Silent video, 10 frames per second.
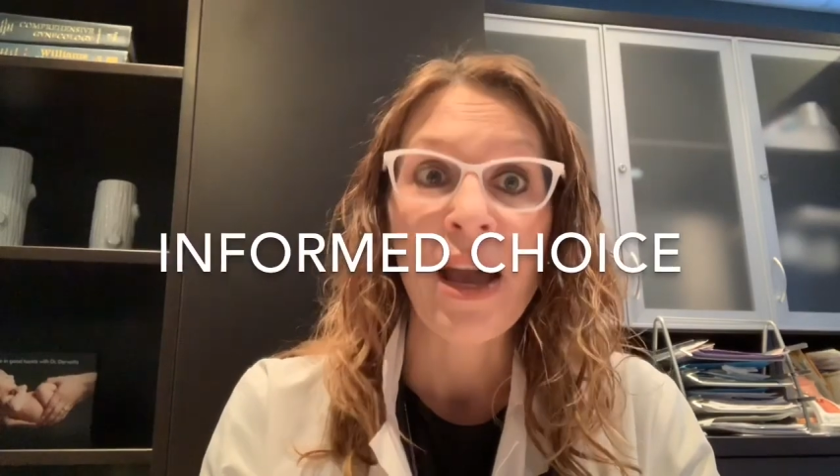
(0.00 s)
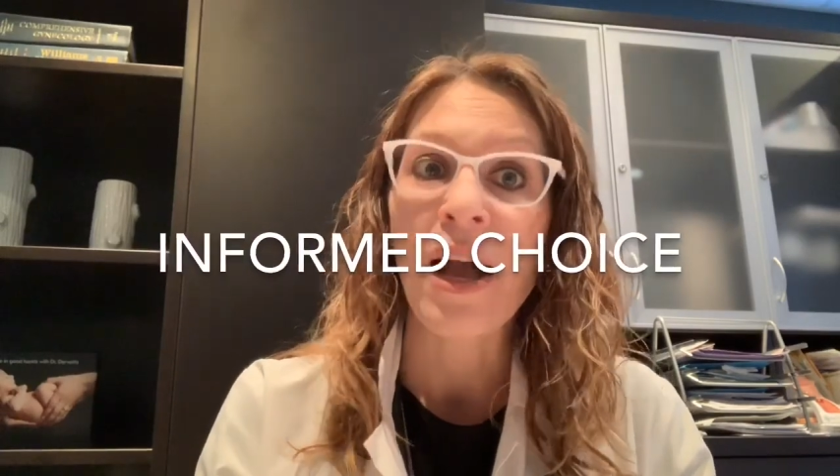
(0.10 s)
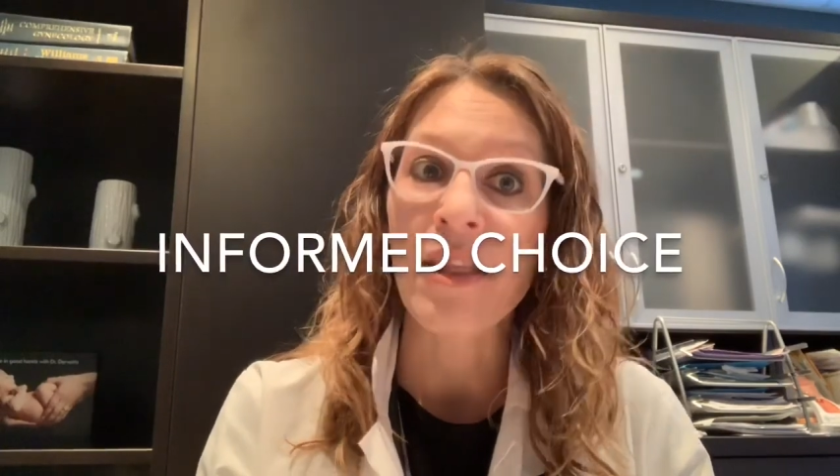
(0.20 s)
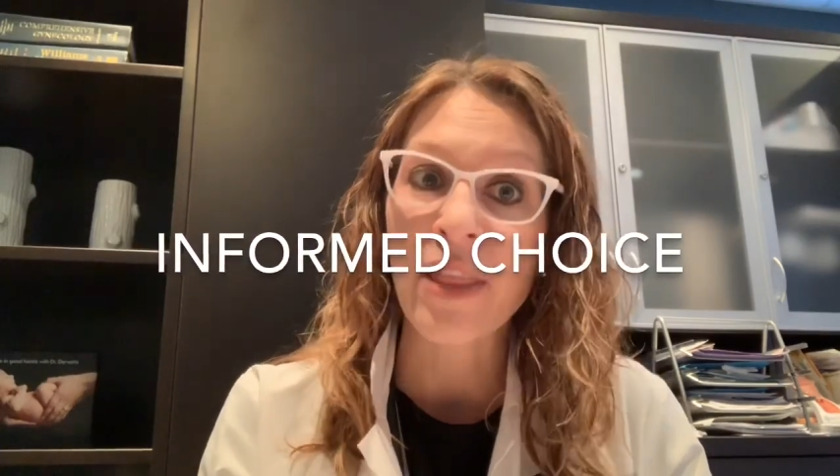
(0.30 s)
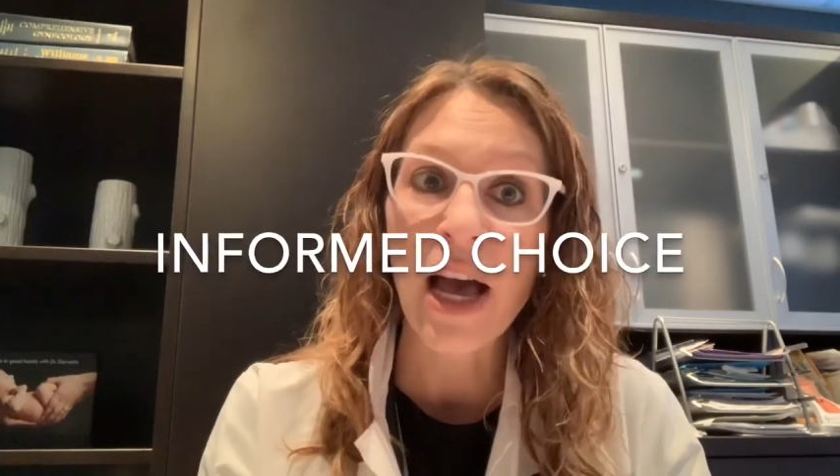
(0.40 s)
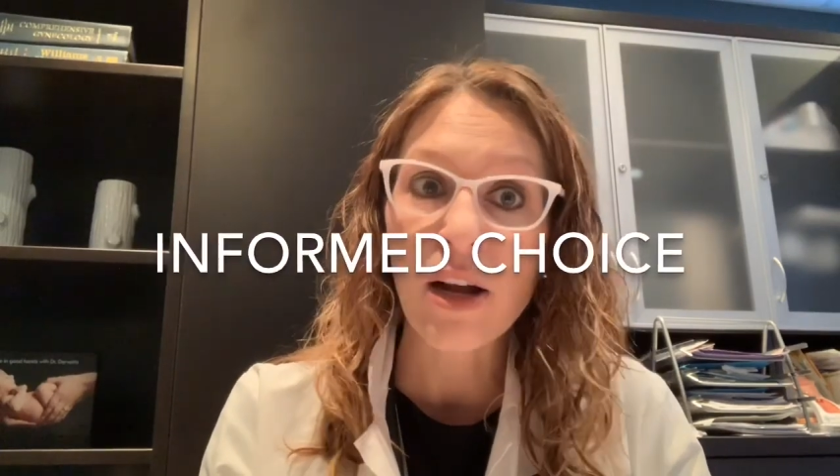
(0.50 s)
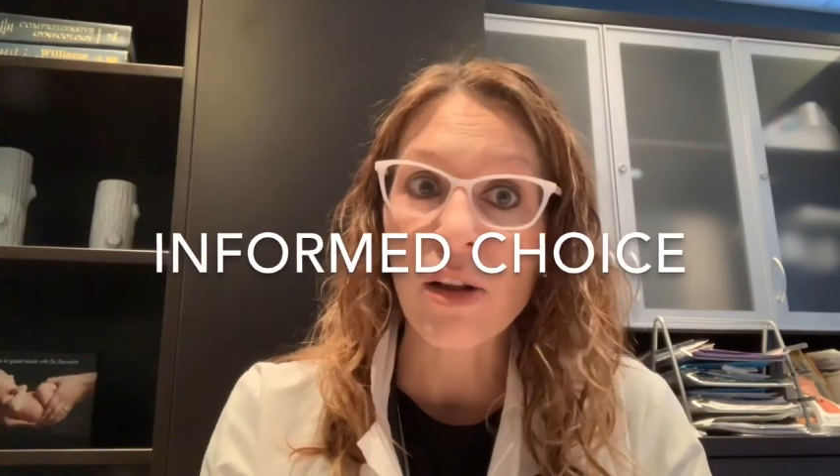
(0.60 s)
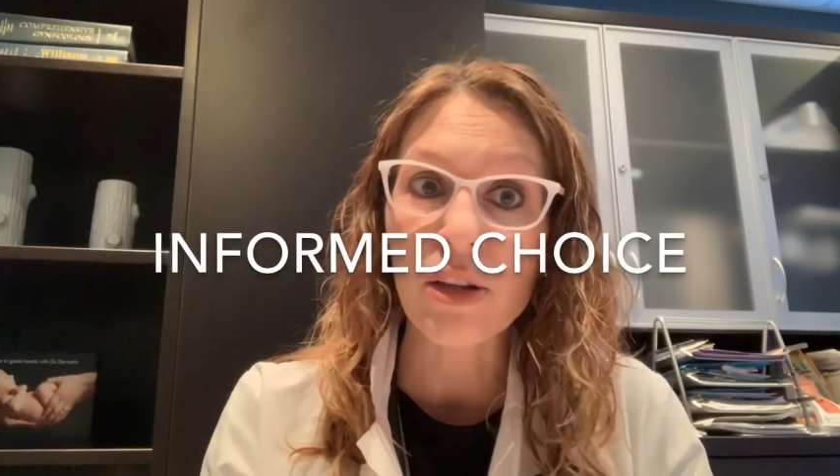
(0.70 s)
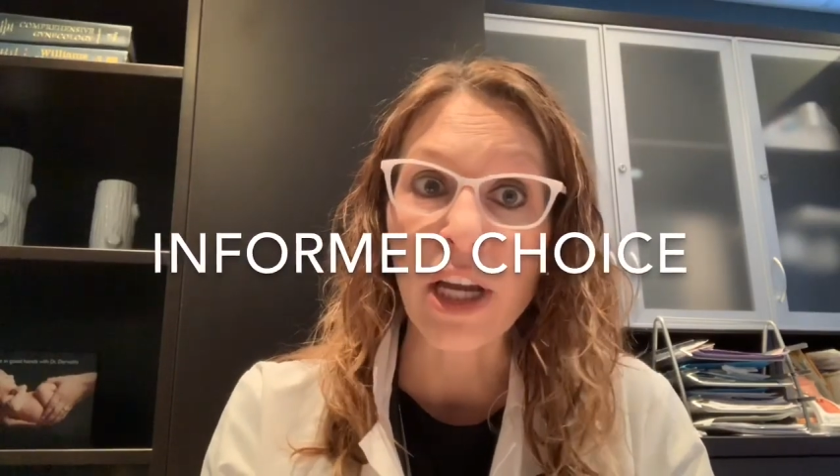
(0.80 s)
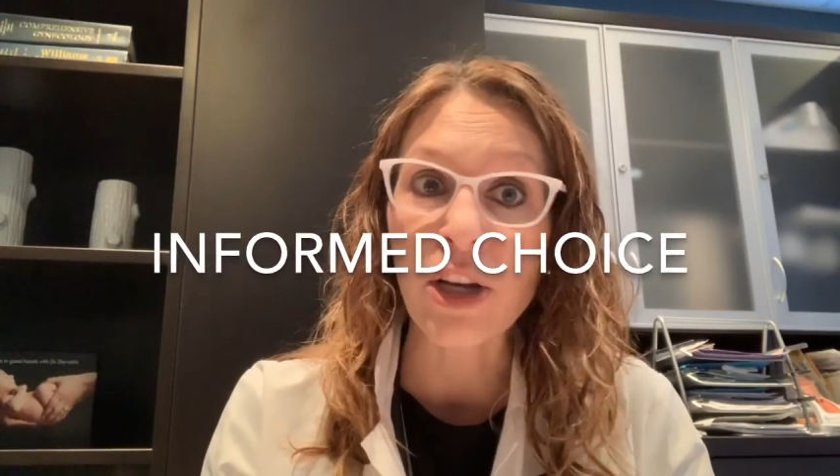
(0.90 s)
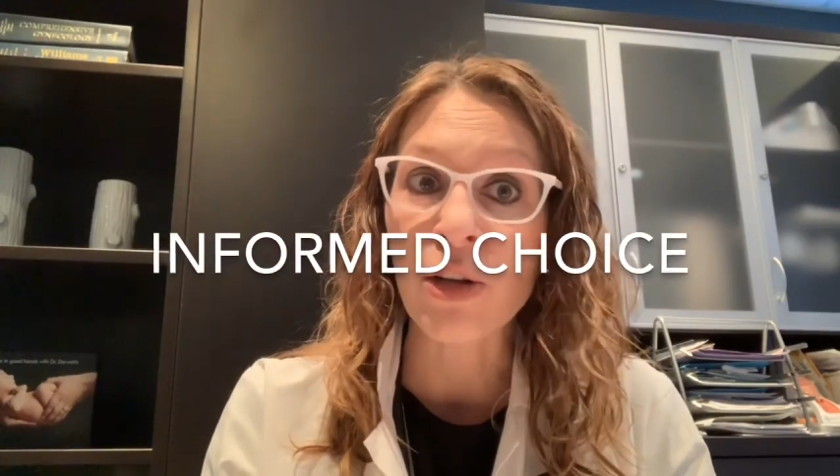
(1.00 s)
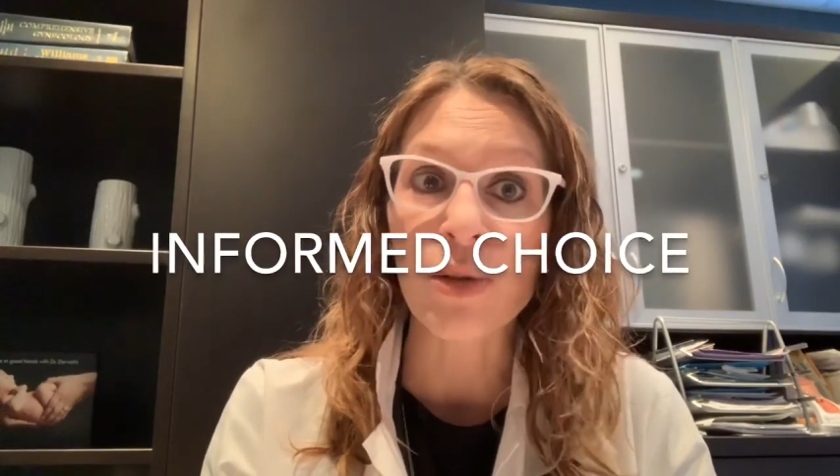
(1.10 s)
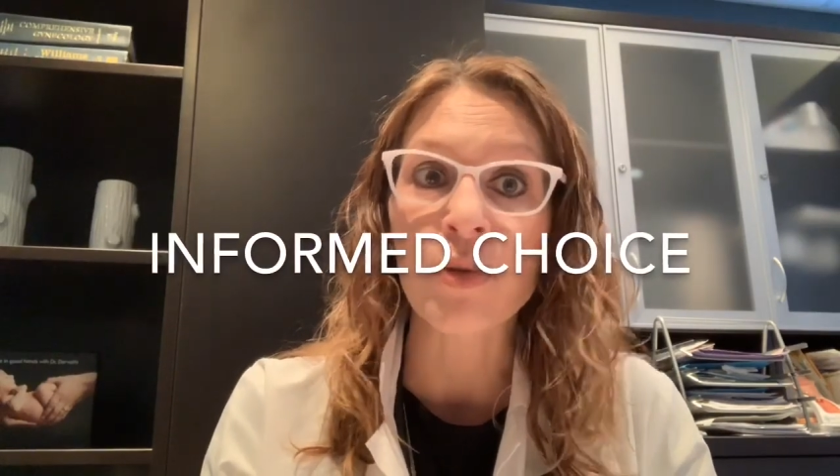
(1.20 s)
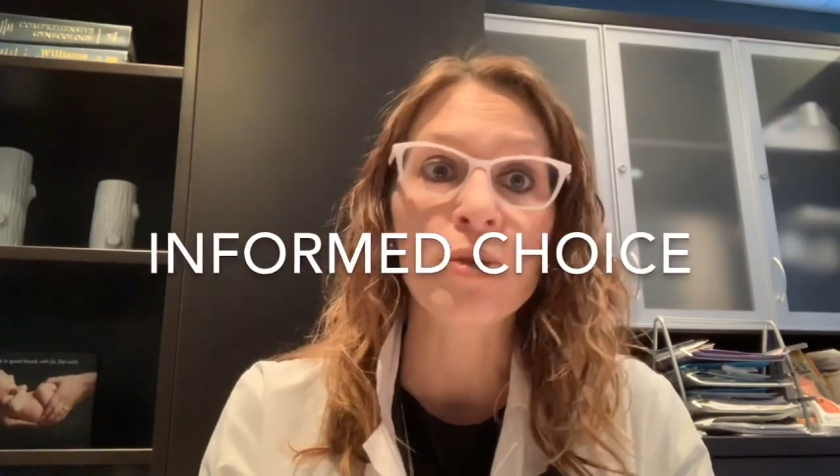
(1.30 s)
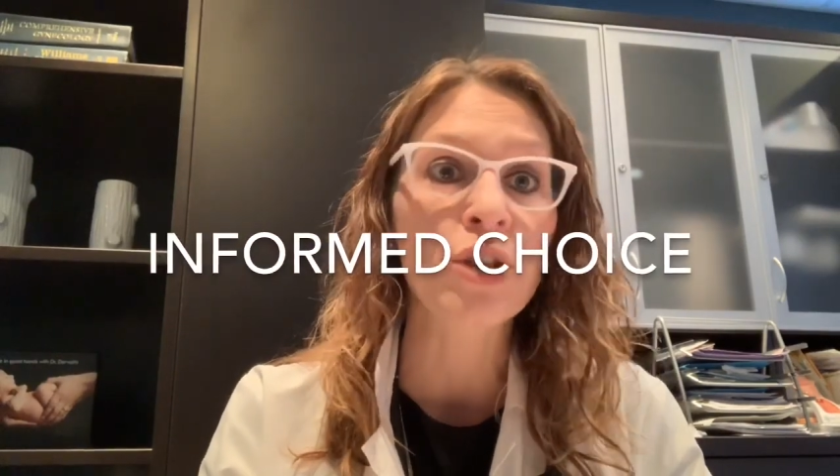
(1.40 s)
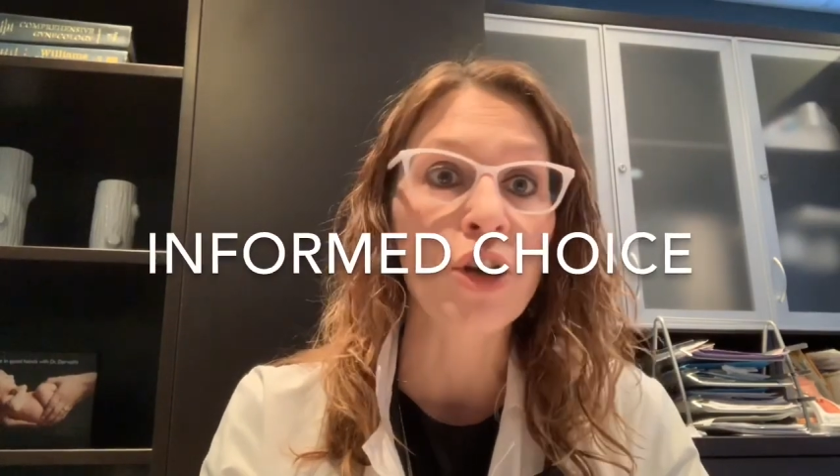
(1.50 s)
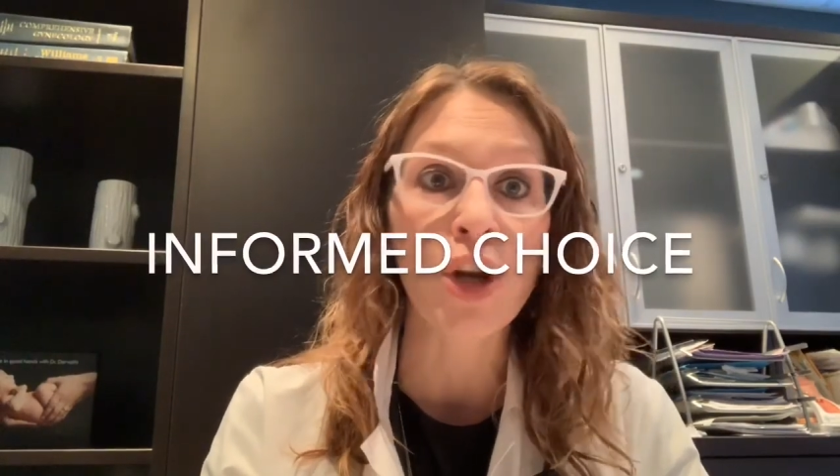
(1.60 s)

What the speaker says: And that includes